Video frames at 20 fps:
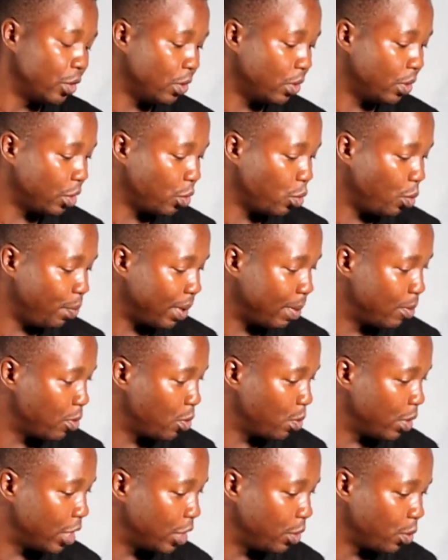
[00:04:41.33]
No,
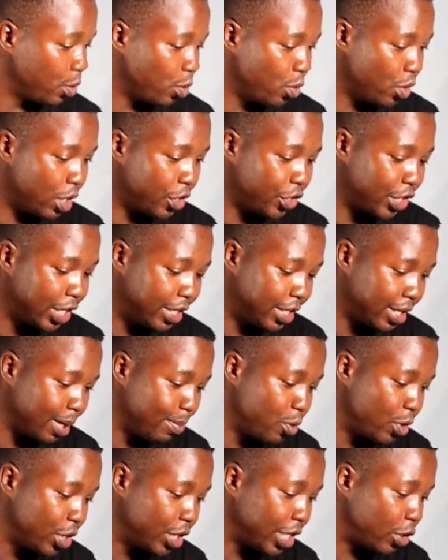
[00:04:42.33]
Drupamun, Ugona Chetic,
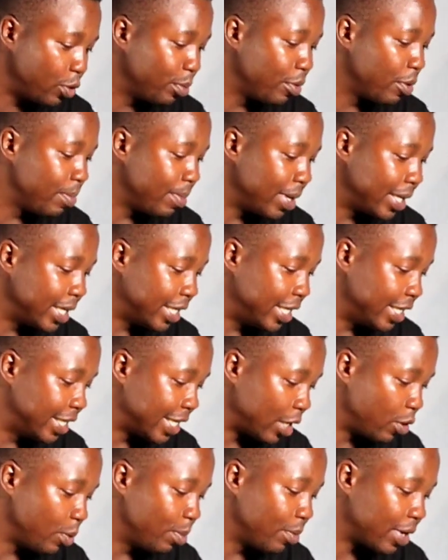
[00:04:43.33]
I'm going to take a money
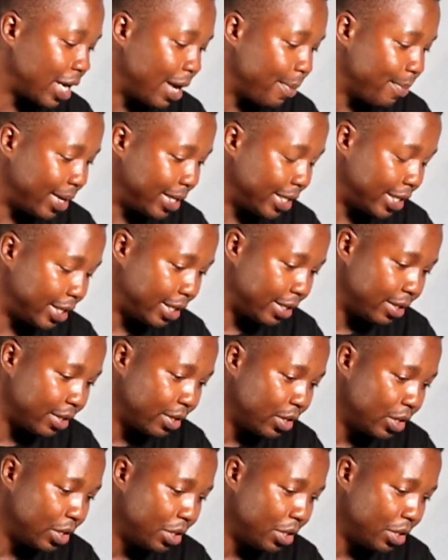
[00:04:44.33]
kids at Umboram Bandit.